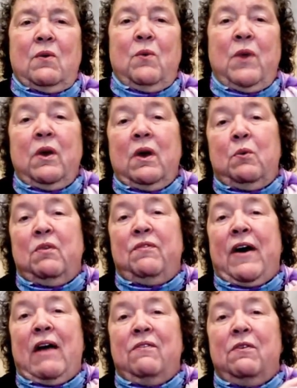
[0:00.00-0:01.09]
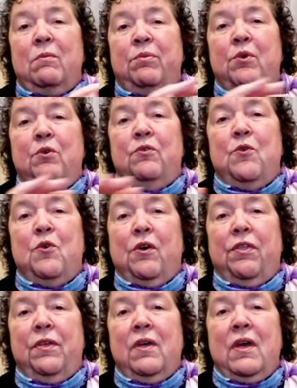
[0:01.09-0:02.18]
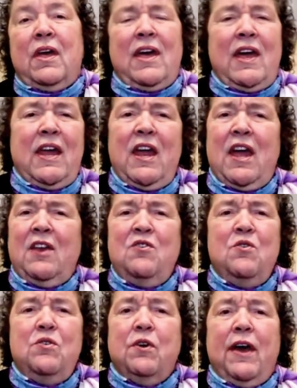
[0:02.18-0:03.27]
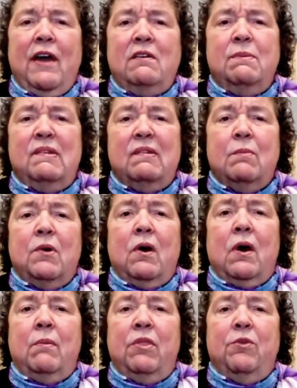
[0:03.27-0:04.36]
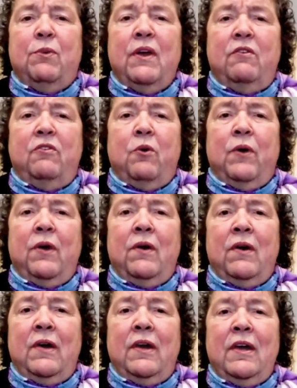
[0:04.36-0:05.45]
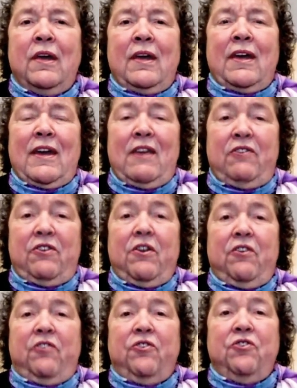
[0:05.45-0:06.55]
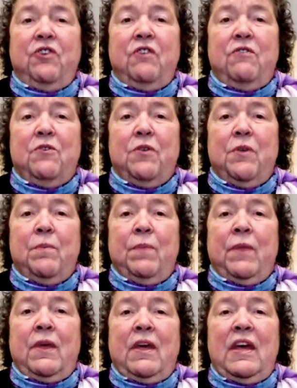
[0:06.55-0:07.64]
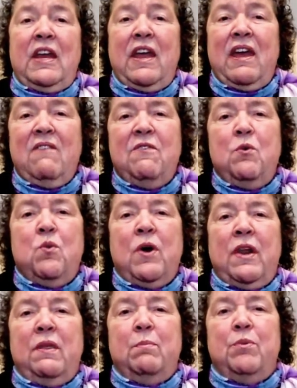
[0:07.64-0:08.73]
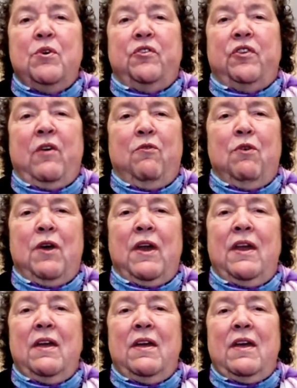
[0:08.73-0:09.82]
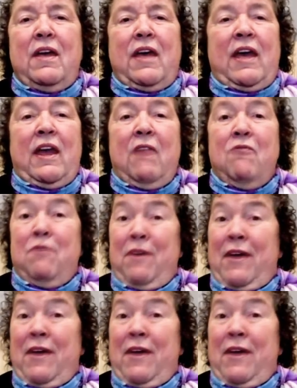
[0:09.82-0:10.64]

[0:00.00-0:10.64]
when a revival broke forth and I, I knew there had to be some common threads going on. And I started searching for them in every one of the books I've read. And I've